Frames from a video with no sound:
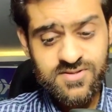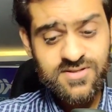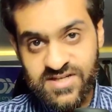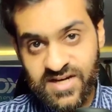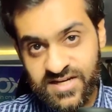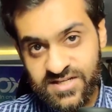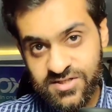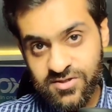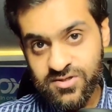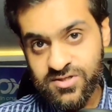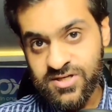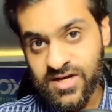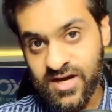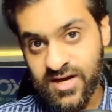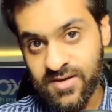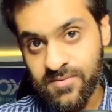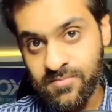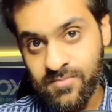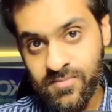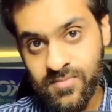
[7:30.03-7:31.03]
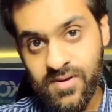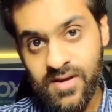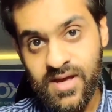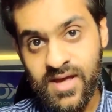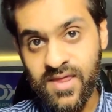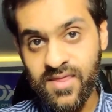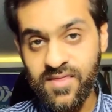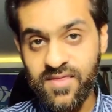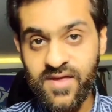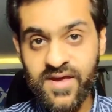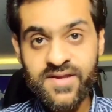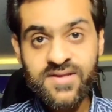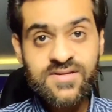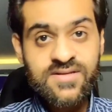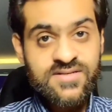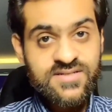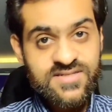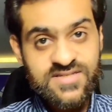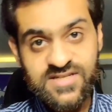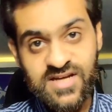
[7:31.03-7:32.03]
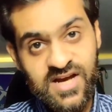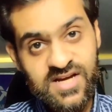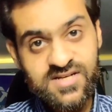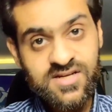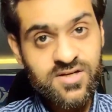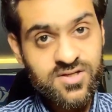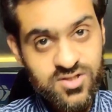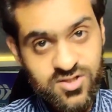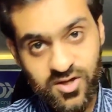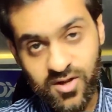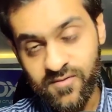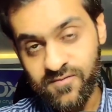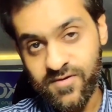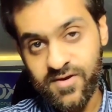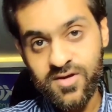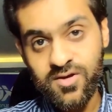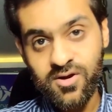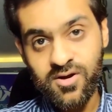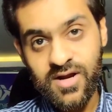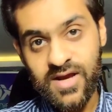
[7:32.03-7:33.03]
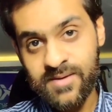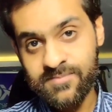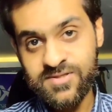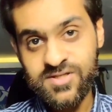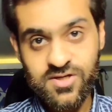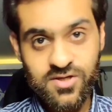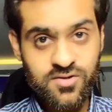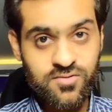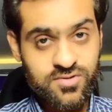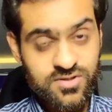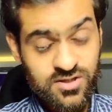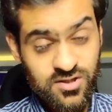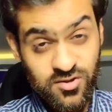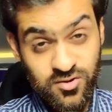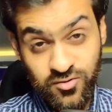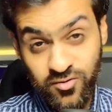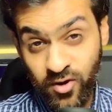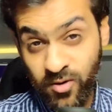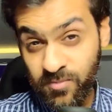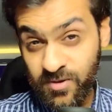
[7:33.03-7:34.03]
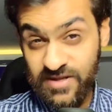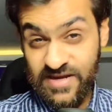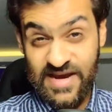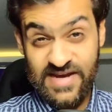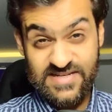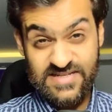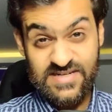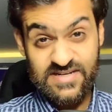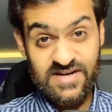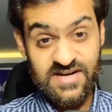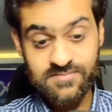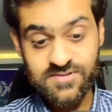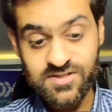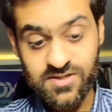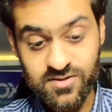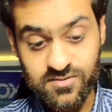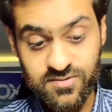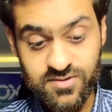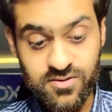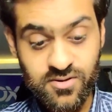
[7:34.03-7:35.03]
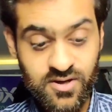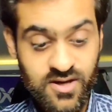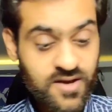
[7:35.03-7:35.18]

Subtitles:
Start your time and then start solving your MCQs, normal category MCQs.